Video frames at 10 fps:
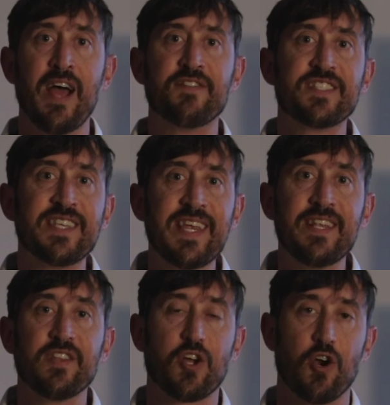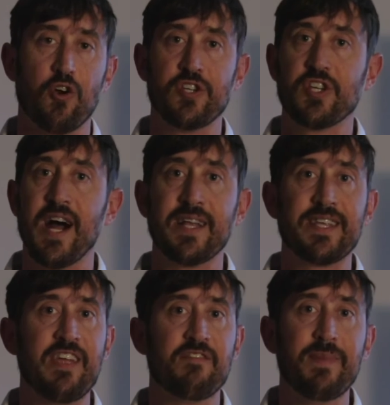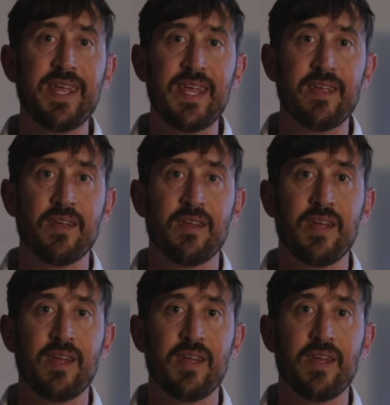have seen the courage God gave me,